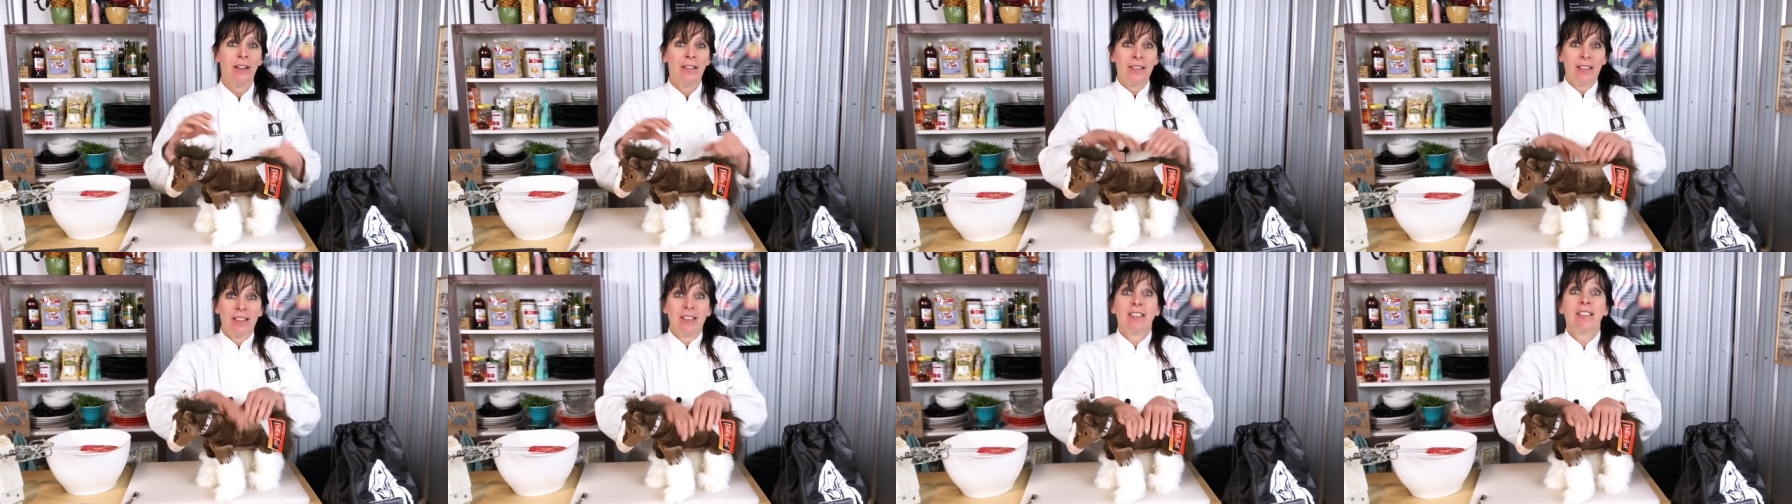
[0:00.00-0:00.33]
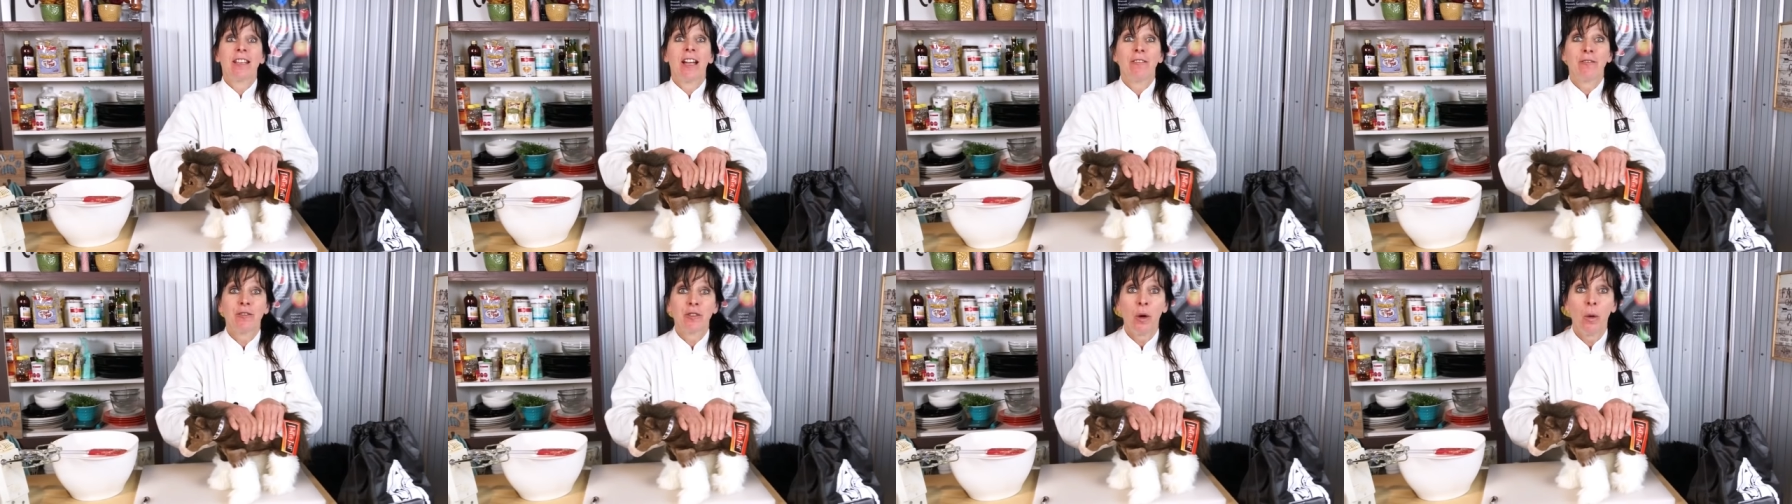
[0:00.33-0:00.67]
the
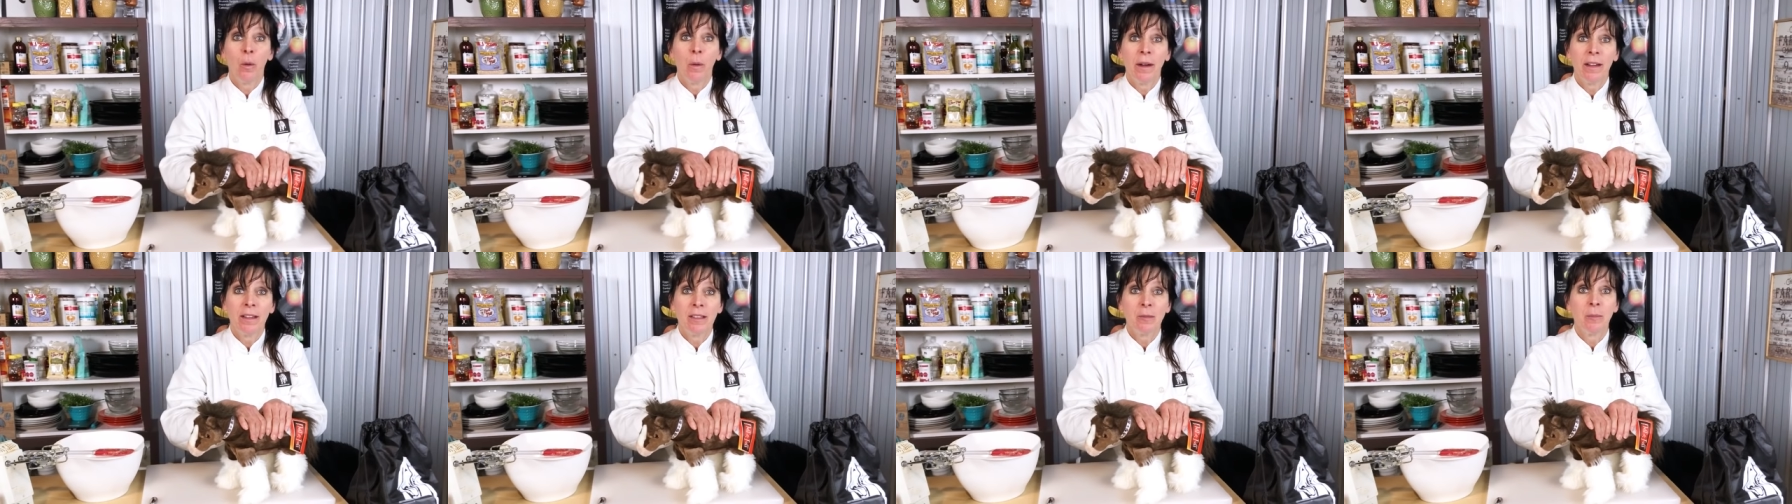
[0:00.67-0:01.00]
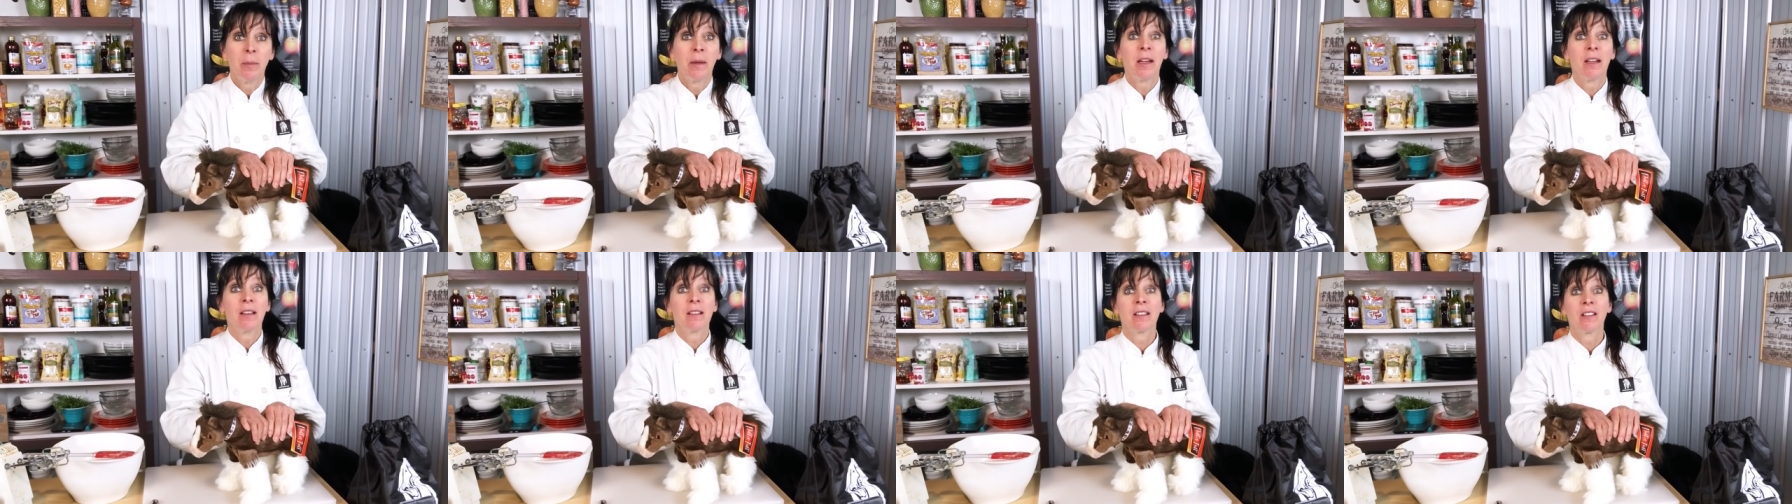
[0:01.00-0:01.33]
stuffed toys
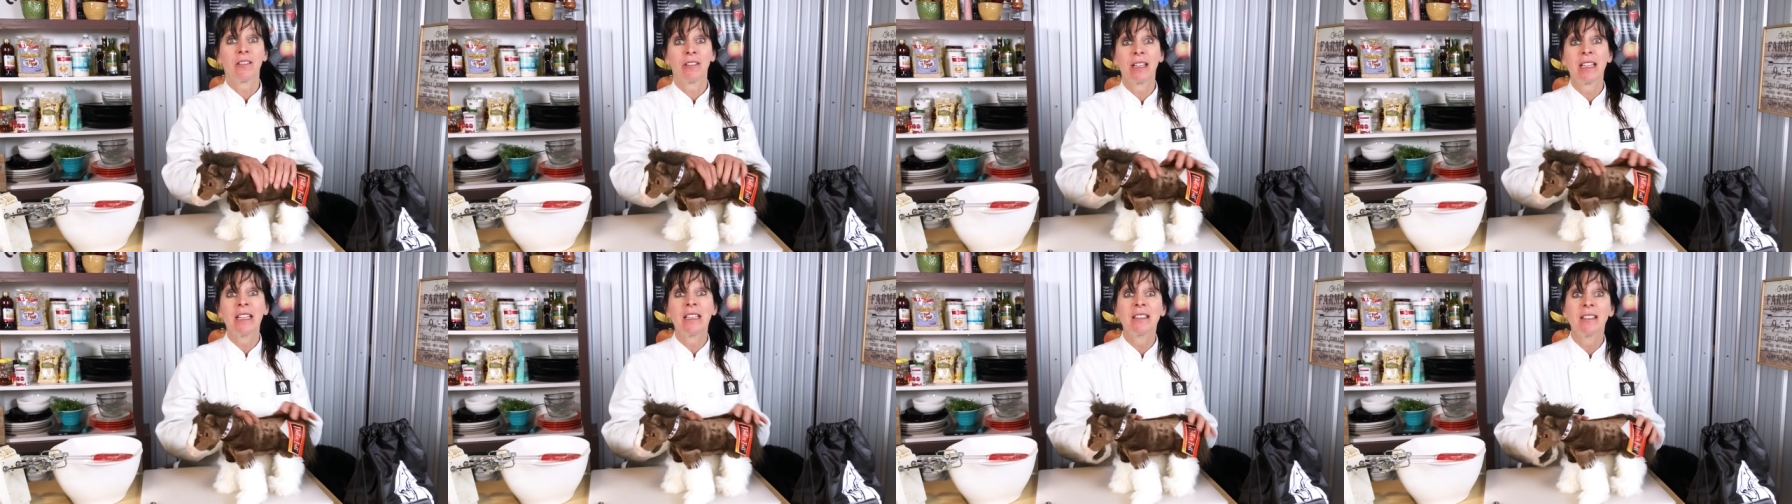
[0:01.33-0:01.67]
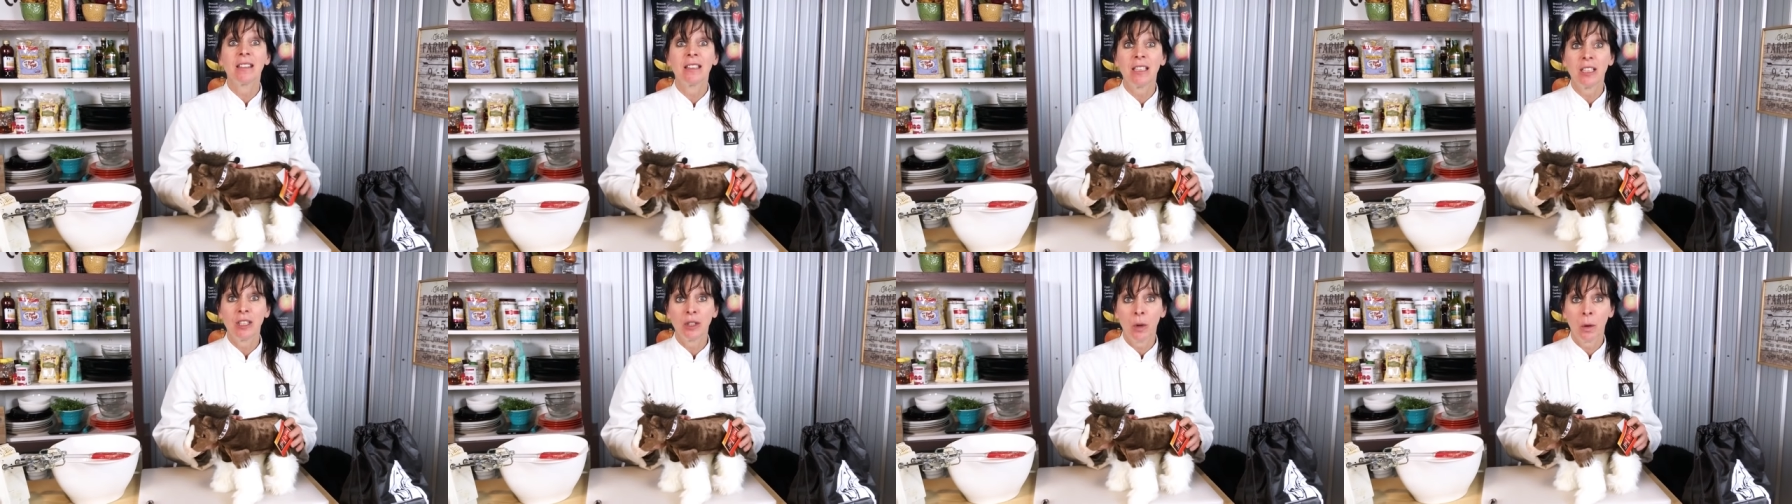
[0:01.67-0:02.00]
because they're
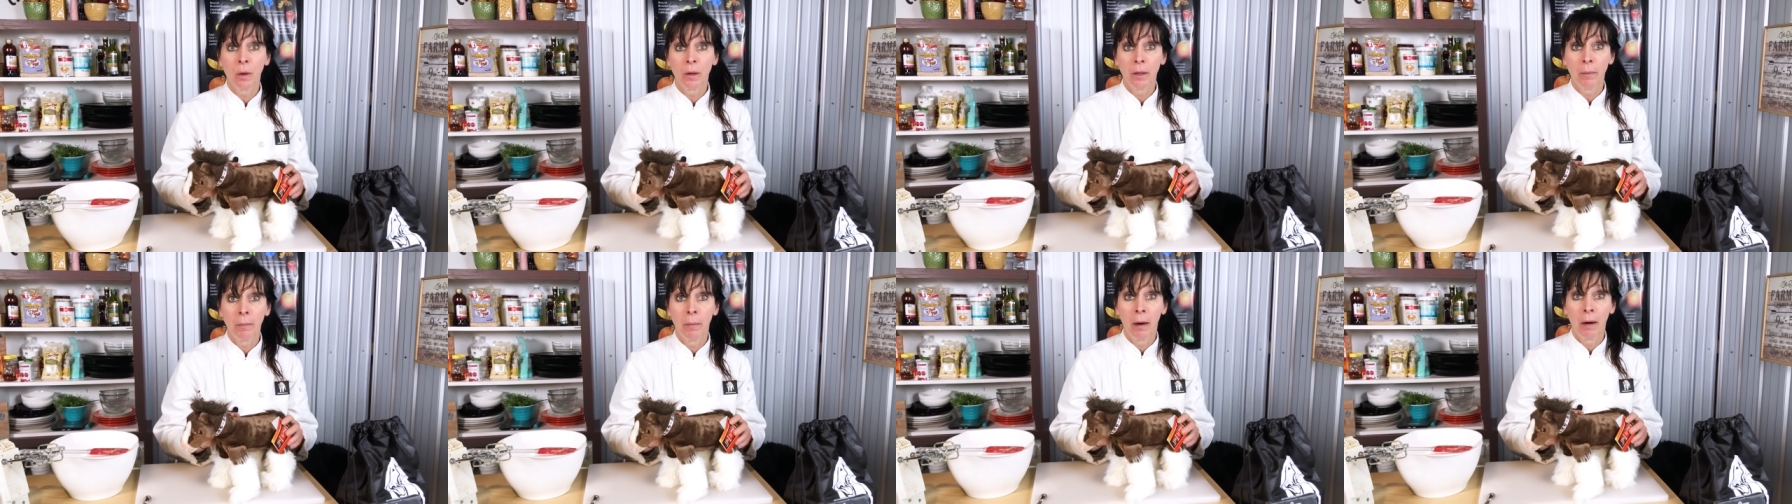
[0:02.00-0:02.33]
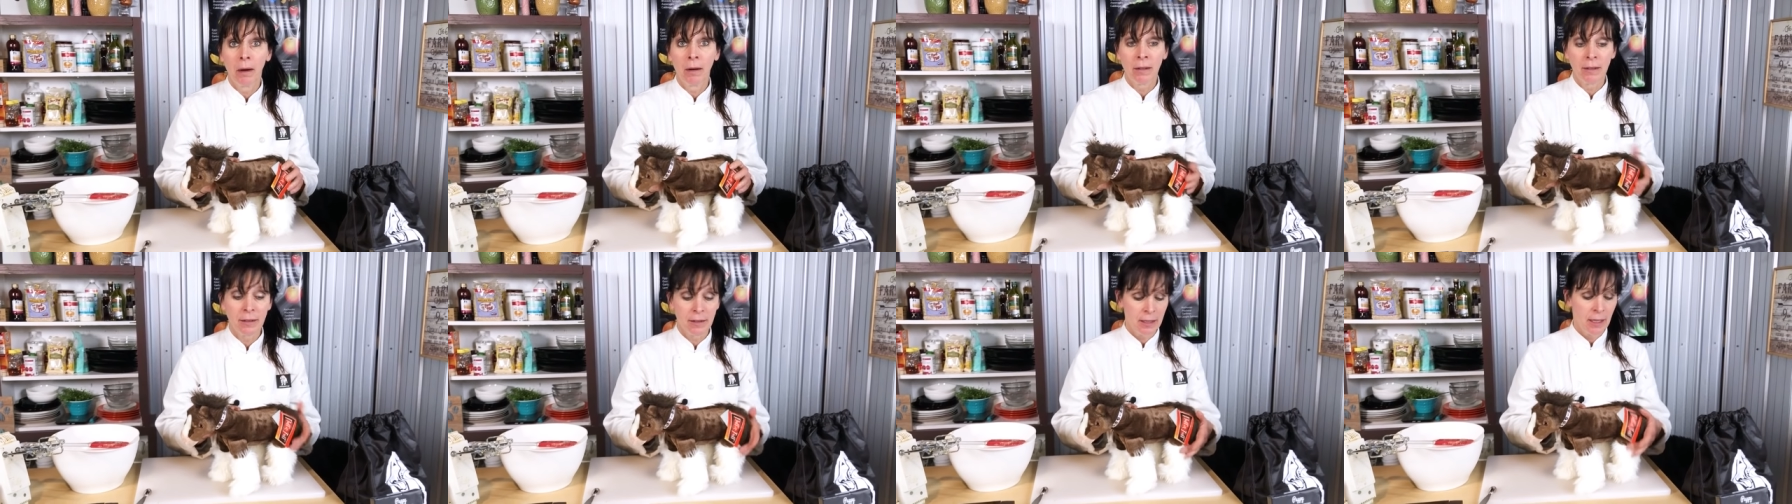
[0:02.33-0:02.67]
easily torn
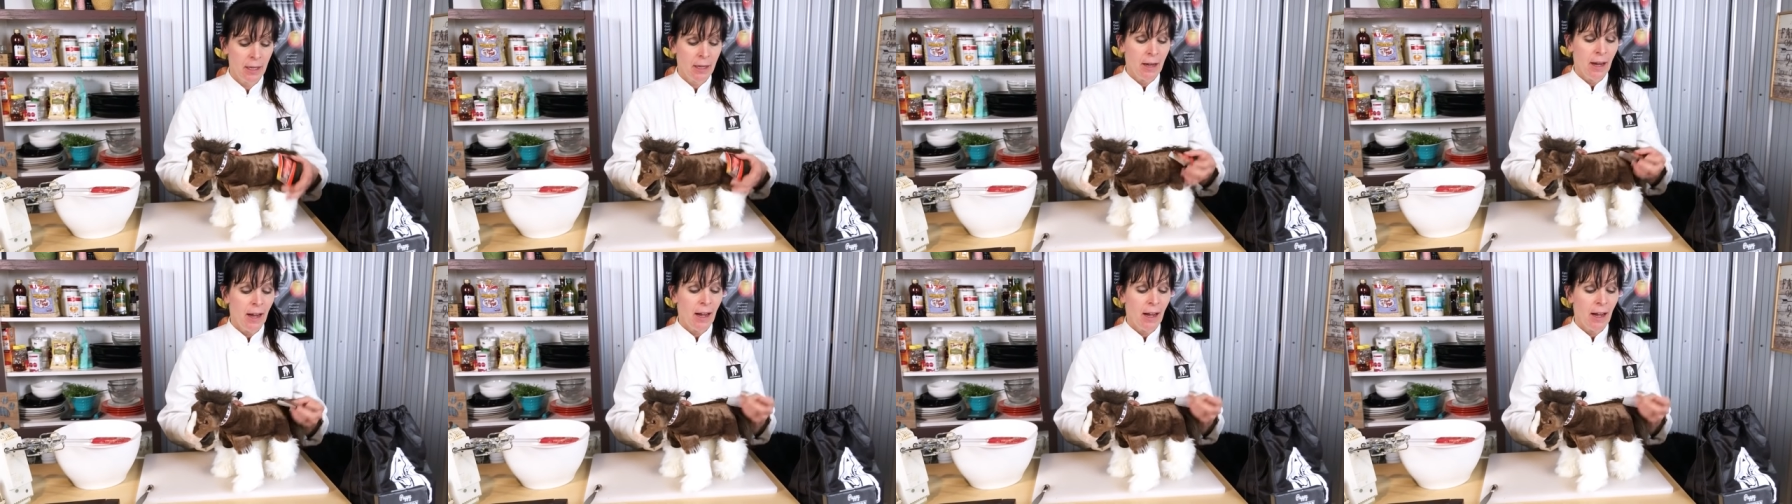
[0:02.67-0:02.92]
apart.